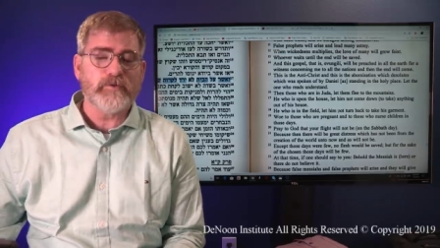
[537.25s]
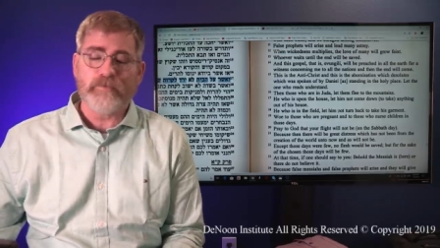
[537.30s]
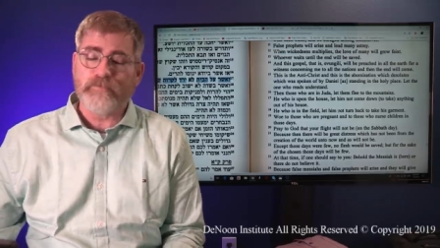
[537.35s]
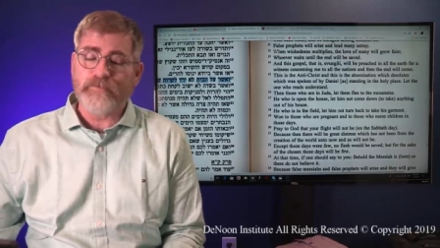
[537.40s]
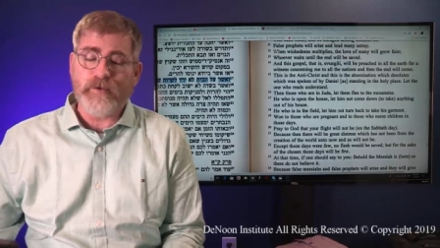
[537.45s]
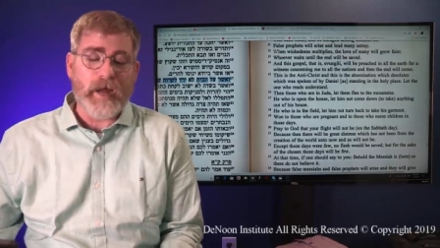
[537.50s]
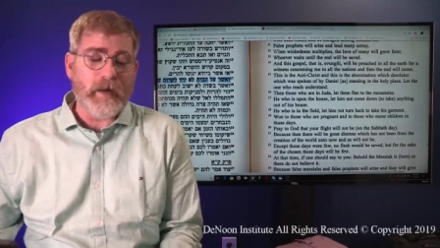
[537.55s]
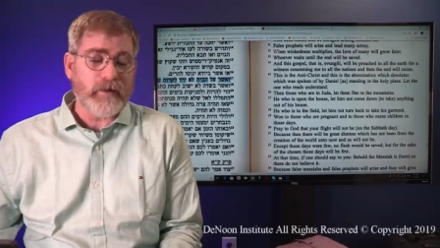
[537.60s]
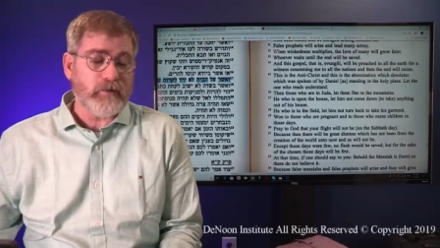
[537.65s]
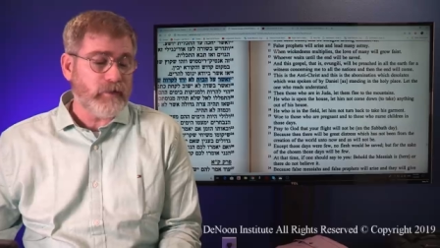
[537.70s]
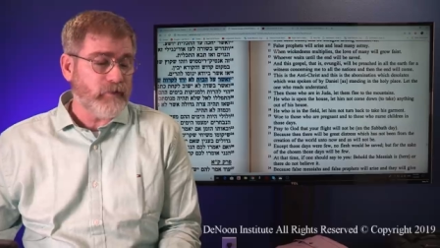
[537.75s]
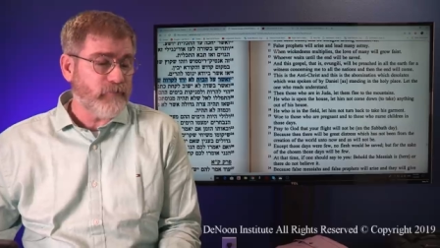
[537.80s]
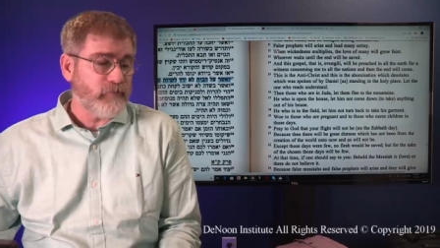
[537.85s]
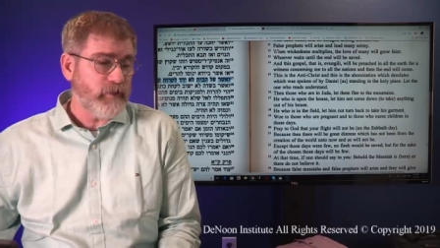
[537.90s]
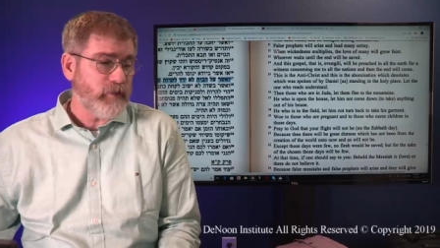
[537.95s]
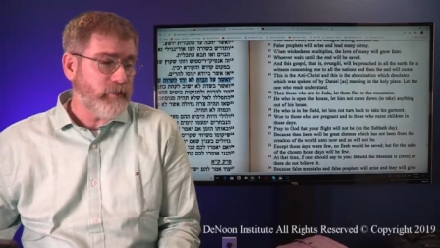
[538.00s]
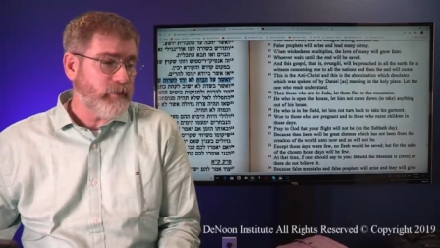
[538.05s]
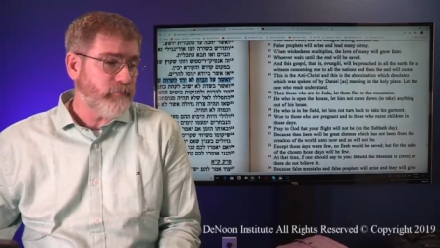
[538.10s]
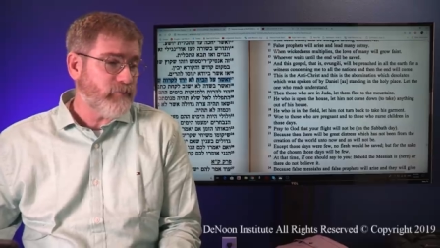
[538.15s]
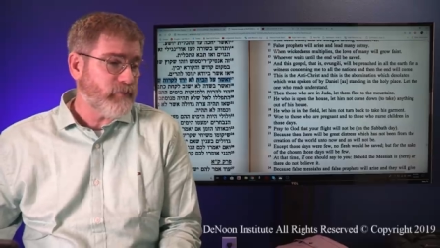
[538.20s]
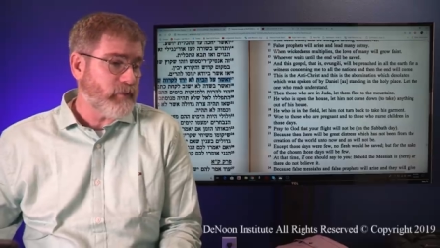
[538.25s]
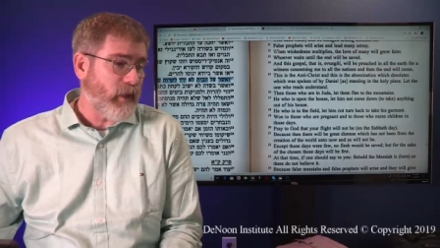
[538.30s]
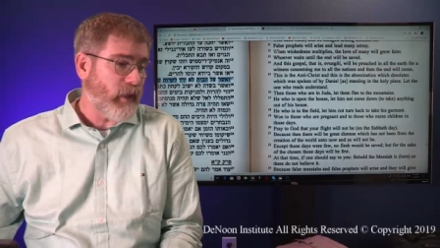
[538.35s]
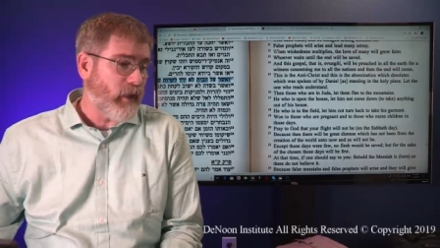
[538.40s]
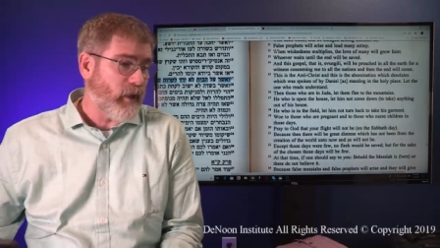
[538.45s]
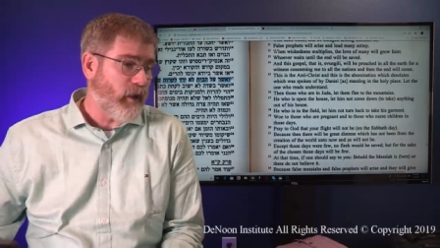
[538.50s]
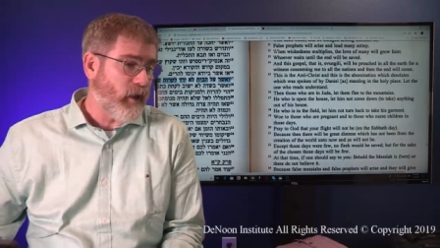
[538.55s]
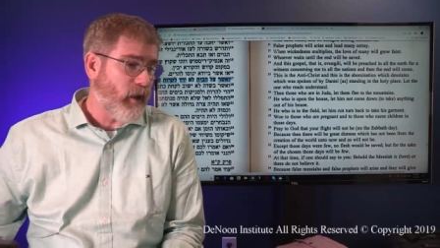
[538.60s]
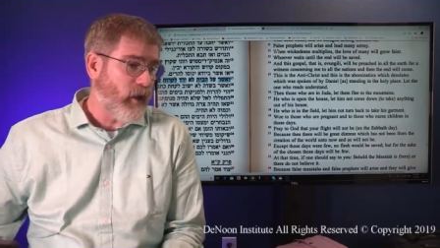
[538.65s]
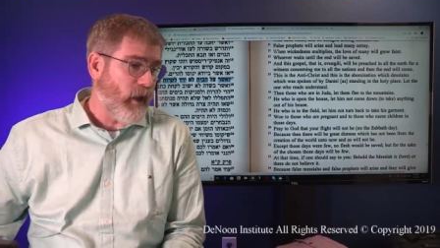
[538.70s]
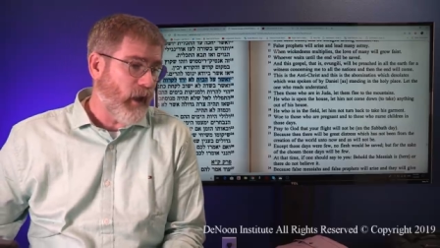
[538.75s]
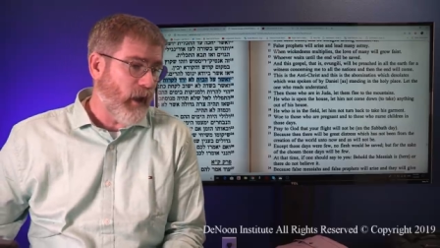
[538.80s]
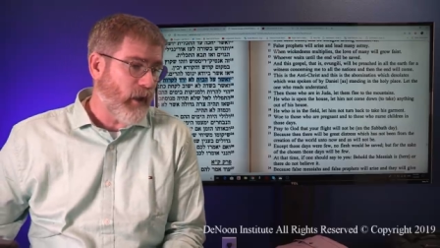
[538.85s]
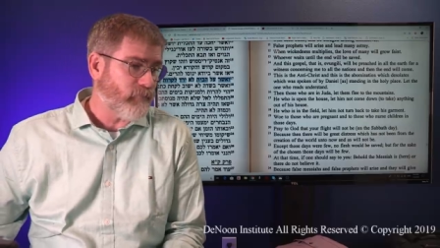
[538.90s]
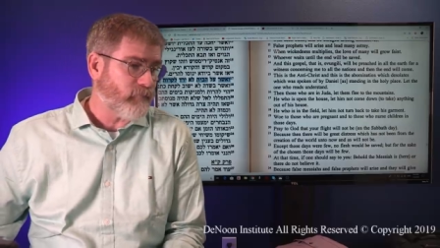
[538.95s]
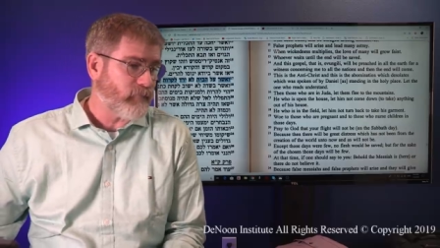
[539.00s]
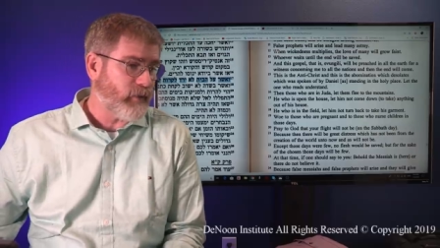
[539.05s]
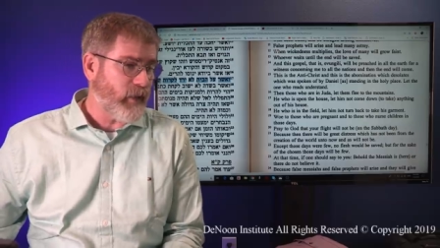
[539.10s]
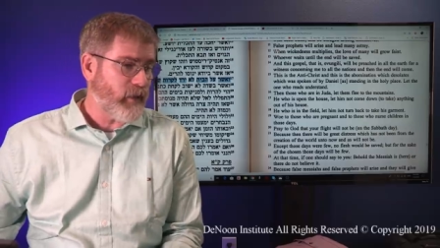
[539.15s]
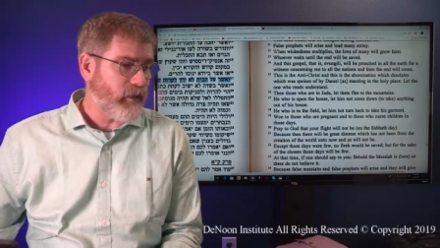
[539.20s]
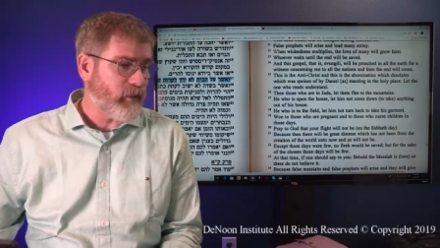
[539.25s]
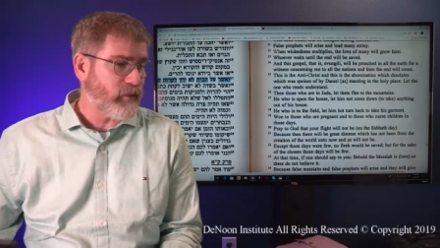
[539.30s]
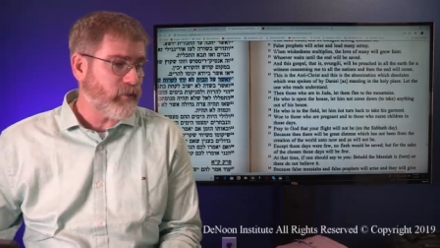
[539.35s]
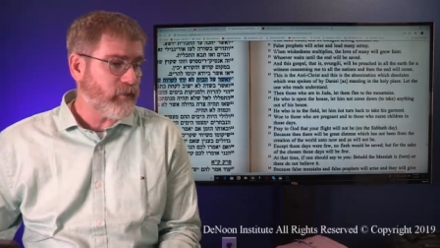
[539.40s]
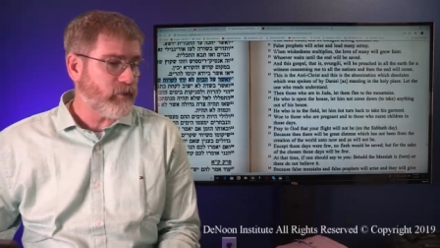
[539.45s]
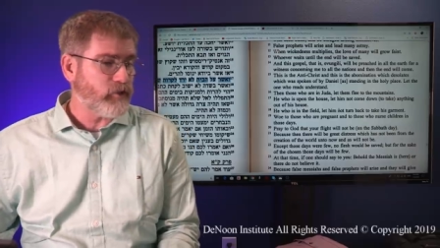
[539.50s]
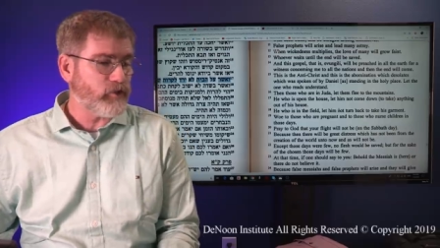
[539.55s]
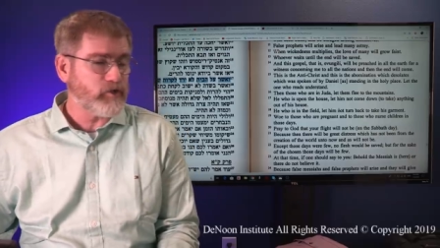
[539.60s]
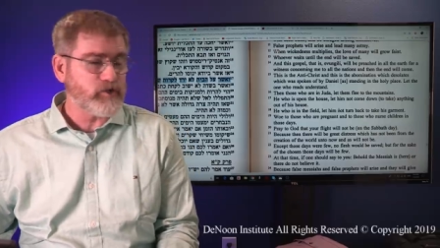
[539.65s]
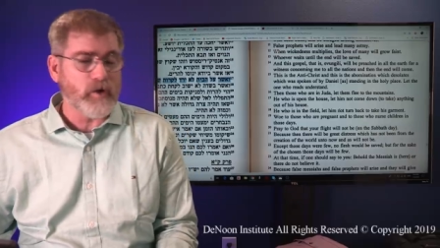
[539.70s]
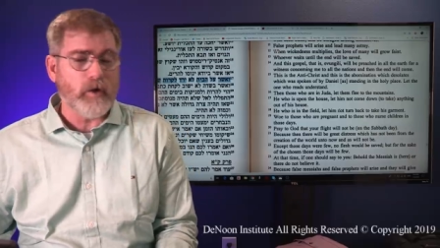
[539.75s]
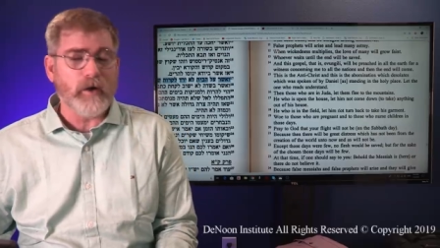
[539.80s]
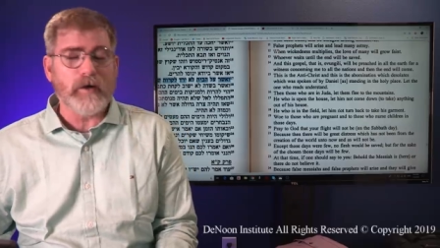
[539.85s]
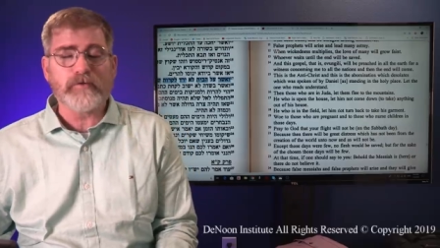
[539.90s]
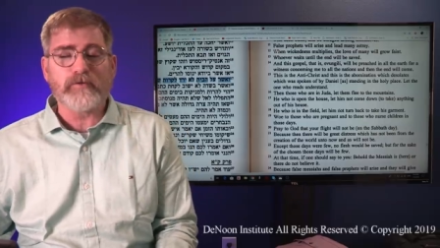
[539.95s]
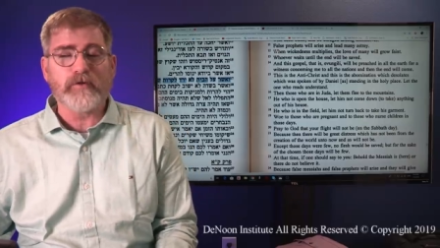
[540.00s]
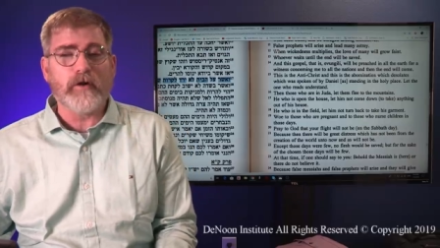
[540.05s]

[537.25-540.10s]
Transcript: In fact, if you even uh, half naked in your shorts,